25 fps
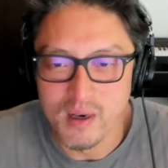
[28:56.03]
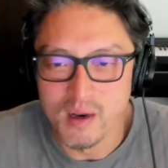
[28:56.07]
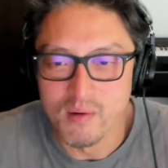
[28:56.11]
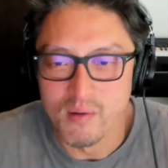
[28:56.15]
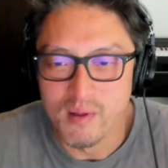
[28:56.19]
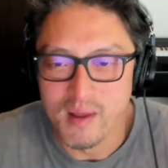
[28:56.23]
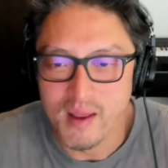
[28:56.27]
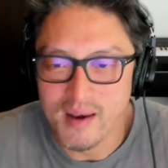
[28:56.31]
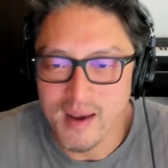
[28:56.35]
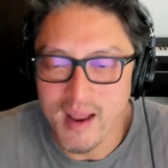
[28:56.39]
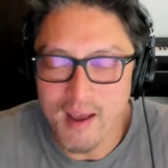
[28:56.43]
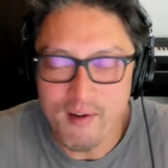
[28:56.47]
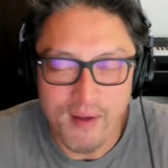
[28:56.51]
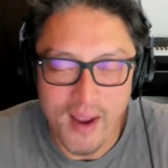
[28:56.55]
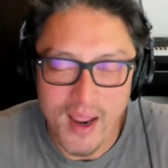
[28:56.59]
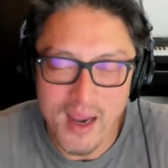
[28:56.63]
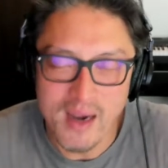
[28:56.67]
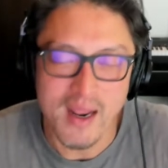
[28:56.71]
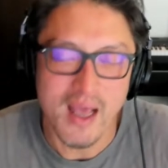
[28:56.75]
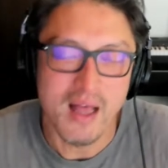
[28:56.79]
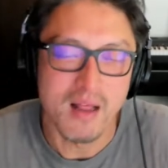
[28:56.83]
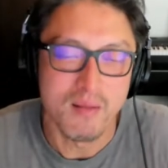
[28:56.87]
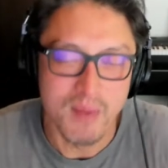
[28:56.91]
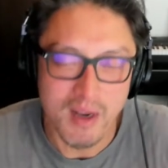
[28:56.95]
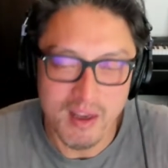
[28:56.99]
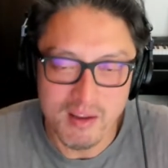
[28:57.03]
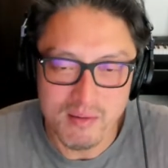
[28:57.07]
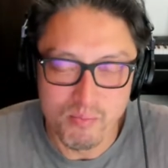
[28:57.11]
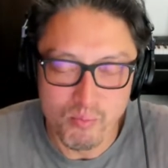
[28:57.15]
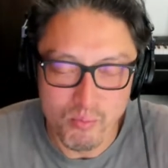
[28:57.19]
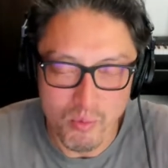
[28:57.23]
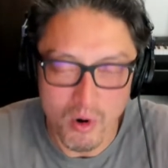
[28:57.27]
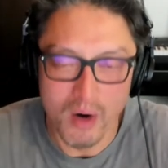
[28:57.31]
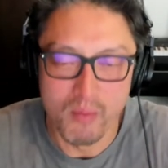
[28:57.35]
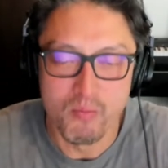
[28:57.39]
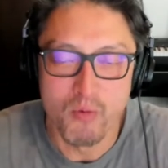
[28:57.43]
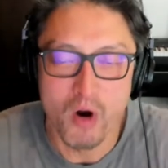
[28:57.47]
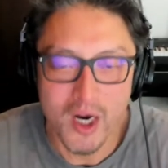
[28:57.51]
and Alameda is
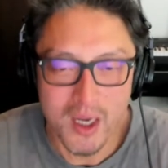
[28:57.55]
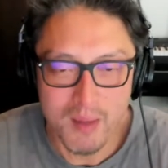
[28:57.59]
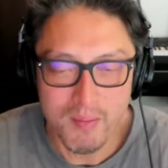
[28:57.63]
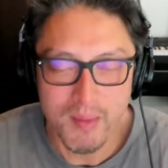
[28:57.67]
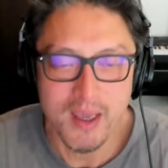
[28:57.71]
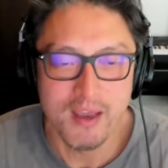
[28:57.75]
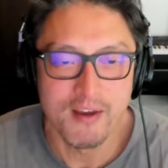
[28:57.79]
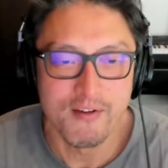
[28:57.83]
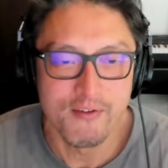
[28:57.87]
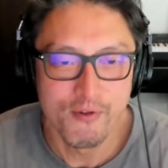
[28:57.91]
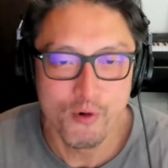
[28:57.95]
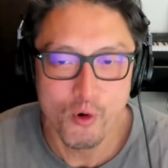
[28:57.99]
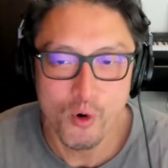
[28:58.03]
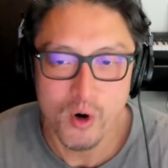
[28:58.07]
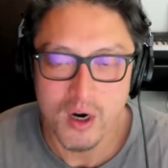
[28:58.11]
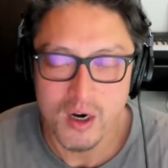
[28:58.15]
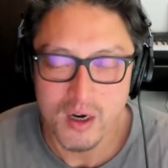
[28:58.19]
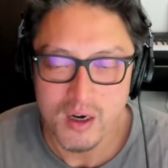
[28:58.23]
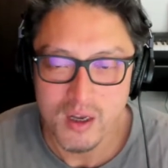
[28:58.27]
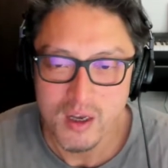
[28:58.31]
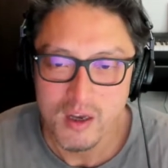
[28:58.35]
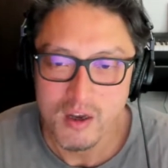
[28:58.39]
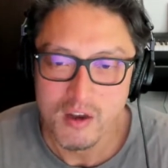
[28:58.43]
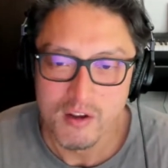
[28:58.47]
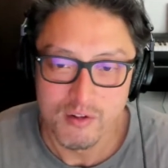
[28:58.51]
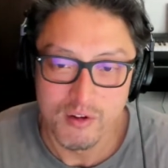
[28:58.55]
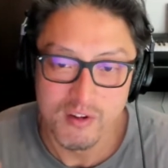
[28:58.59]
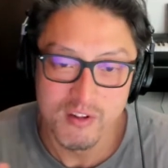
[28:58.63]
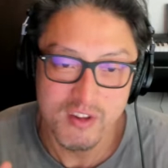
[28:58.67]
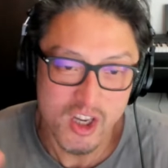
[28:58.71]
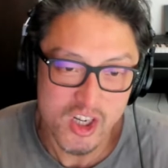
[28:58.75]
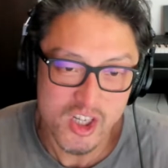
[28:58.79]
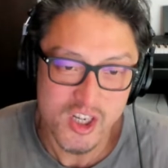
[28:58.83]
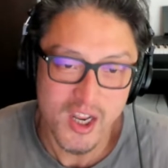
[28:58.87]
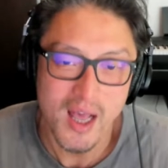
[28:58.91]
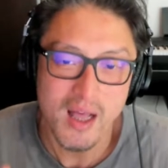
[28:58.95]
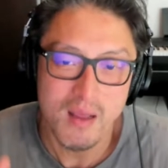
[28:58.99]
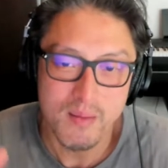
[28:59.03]
market making for it. So
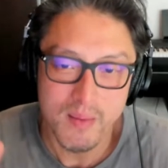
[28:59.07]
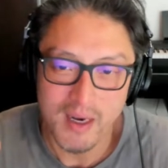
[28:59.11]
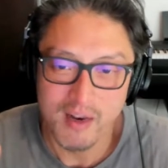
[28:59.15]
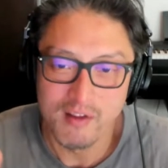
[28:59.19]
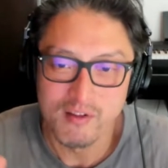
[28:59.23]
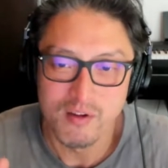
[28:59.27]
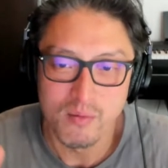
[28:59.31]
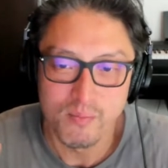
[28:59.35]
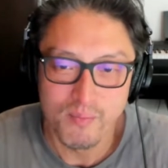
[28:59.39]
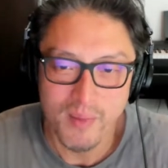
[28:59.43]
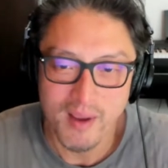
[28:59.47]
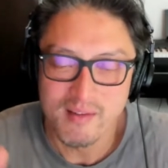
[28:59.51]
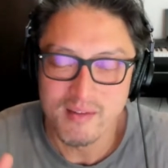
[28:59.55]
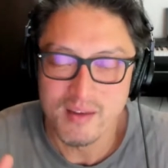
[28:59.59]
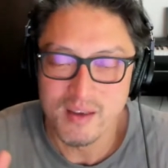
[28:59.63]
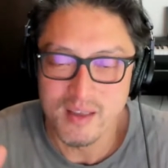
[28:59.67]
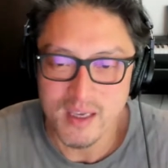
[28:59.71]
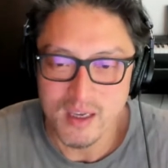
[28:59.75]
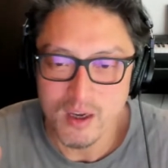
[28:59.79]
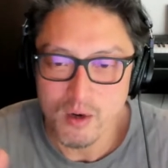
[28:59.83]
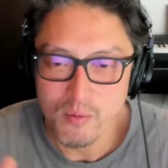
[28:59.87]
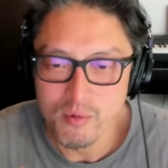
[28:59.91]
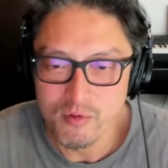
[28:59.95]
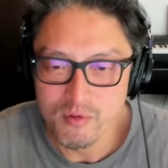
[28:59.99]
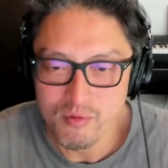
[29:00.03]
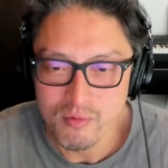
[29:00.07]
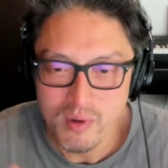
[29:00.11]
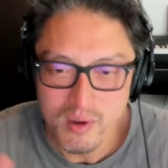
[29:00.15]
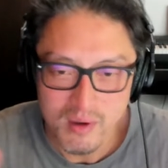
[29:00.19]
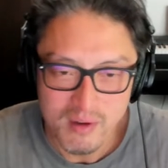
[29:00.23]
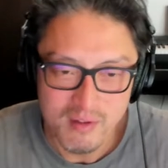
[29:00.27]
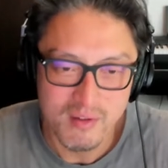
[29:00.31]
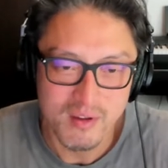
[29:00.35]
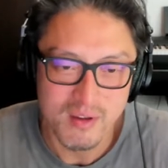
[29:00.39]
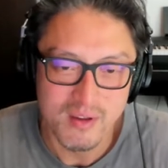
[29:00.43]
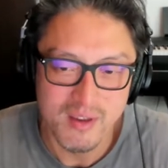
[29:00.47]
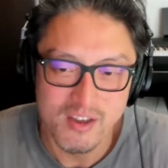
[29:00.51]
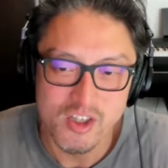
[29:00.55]
essentially, Alameda is basically almost
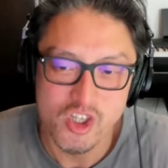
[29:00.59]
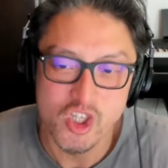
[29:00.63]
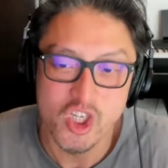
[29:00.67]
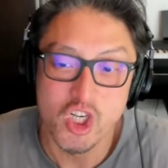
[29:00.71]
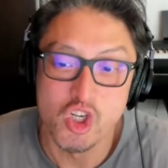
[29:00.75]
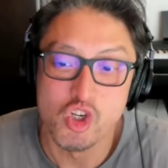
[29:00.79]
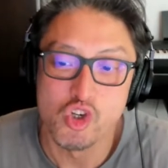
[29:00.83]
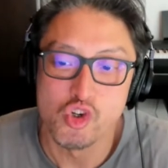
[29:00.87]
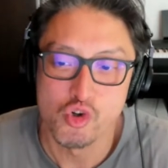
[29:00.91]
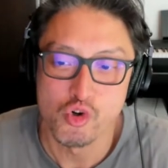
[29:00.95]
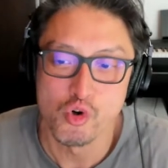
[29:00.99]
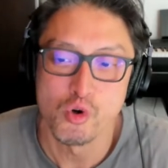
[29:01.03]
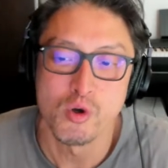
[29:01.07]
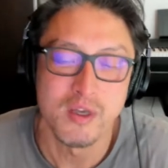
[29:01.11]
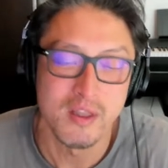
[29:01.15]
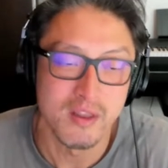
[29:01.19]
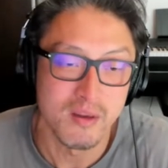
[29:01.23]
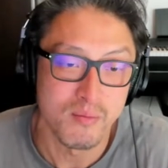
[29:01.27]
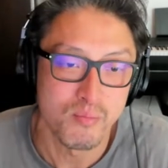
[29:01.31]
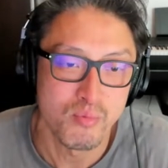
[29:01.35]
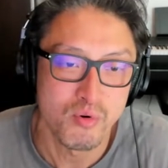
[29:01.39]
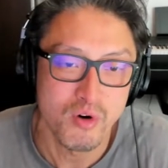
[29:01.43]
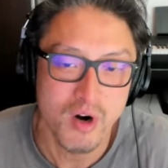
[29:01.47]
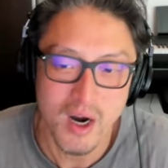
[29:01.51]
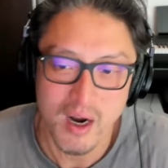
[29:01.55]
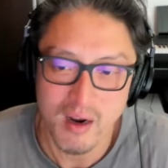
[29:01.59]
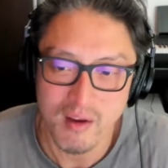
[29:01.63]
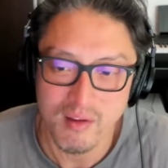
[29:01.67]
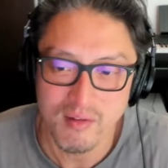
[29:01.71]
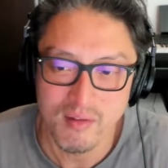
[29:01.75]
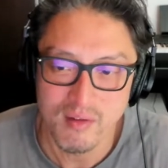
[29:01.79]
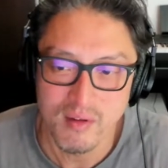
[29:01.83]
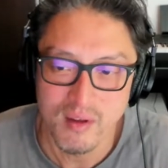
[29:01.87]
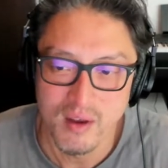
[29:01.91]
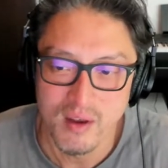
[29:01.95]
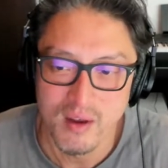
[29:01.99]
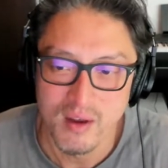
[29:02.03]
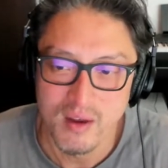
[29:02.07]
essentially controlling the price
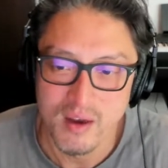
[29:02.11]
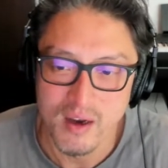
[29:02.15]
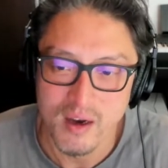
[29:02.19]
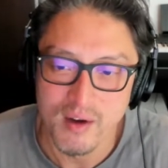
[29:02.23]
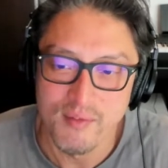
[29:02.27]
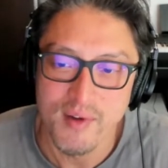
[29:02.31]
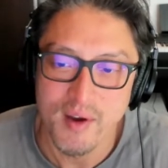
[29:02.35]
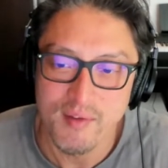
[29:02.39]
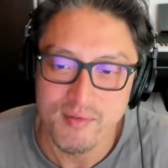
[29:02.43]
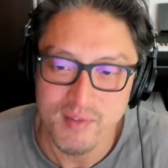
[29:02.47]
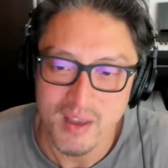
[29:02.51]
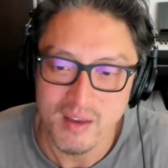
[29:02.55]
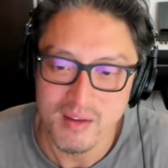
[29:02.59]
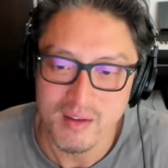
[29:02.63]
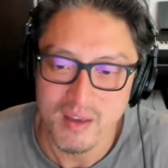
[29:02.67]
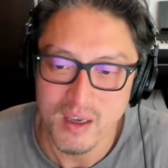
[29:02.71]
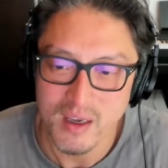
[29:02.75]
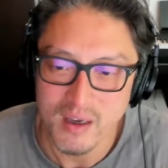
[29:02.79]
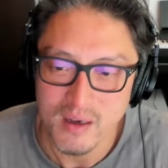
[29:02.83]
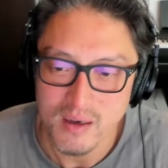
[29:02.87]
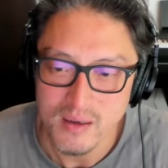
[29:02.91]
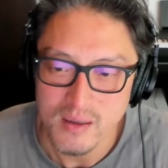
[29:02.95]
of FTT.